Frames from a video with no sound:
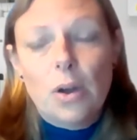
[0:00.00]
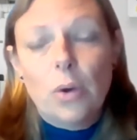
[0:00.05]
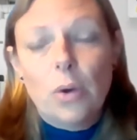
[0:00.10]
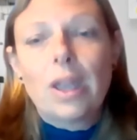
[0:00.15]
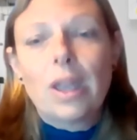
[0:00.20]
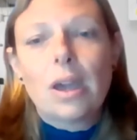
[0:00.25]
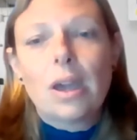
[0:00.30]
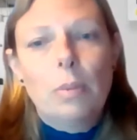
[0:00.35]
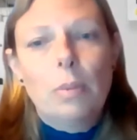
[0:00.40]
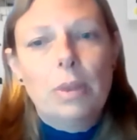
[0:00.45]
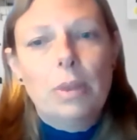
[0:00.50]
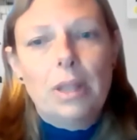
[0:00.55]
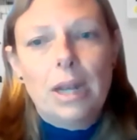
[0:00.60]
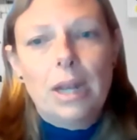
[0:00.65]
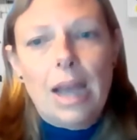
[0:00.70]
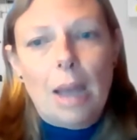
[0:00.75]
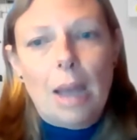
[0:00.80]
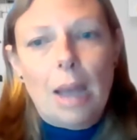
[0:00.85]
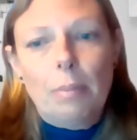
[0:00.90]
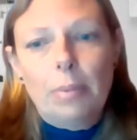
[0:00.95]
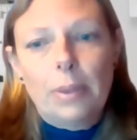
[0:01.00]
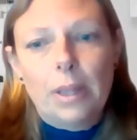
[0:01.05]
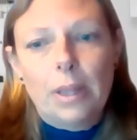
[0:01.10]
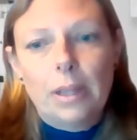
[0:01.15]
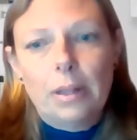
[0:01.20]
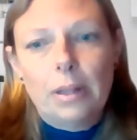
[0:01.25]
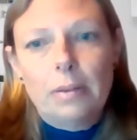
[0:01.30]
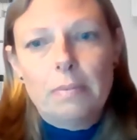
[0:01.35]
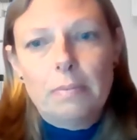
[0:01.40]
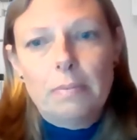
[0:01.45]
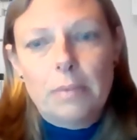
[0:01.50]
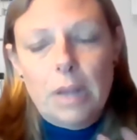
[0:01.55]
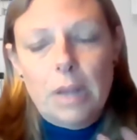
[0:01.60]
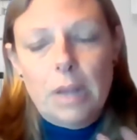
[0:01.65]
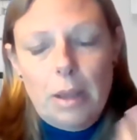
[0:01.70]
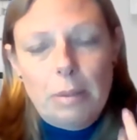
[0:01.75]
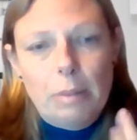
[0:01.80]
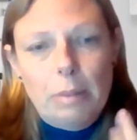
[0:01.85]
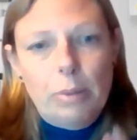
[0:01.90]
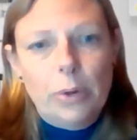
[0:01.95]
or they come with an app that
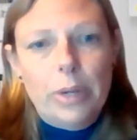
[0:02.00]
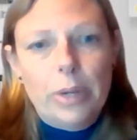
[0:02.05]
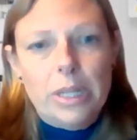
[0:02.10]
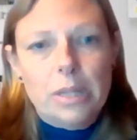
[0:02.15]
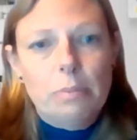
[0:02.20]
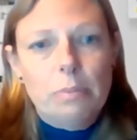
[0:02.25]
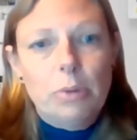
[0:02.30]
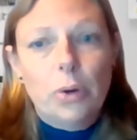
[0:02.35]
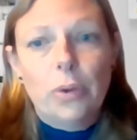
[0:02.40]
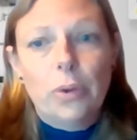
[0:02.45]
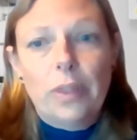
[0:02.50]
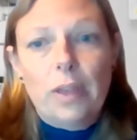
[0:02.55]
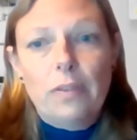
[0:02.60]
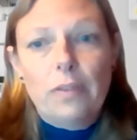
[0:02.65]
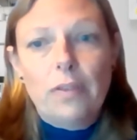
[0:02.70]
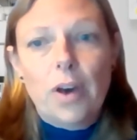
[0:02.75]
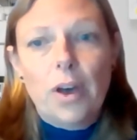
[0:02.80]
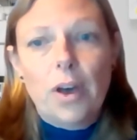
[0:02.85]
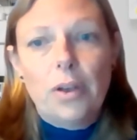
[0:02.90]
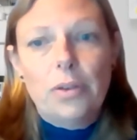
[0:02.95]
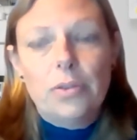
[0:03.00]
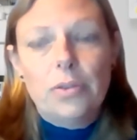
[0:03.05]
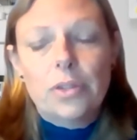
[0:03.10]
employees can put on their phone.